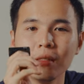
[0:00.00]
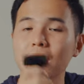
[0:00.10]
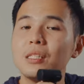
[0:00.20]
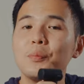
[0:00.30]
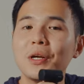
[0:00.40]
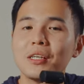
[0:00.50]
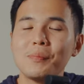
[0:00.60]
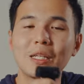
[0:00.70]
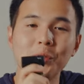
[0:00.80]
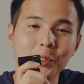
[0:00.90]
This brings us
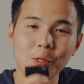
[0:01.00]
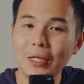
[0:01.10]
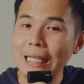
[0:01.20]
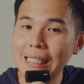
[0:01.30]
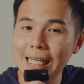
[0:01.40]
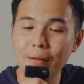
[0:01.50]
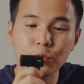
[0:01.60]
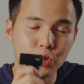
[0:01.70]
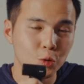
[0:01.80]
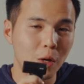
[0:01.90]
back to the Sony
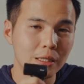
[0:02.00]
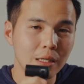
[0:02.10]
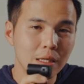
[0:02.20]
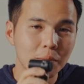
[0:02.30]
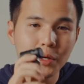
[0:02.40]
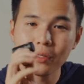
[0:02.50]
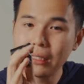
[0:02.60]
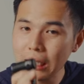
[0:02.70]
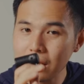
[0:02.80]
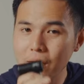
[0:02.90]
ECM-G1, because
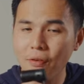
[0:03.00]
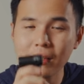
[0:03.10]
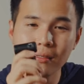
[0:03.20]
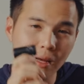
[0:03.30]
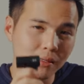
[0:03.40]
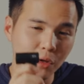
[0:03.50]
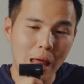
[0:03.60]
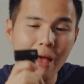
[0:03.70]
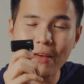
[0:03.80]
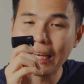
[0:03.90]
this device does
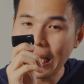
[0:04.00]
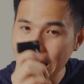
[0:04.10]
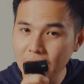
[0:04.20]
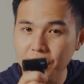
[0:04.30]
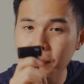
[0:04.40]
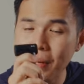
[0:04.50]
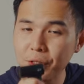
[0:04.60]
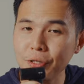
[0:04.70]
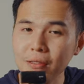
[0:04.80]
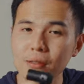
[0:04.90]
not have any internal
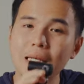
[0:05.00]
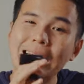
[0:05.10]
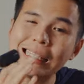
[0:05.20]
batteries.